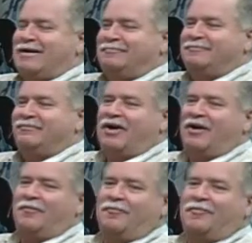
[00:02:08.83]
And
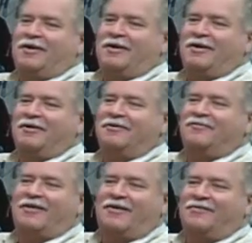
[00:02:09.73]
finally, when we got down to
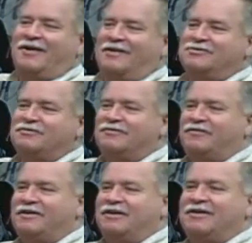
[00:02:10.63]
5,000 feet,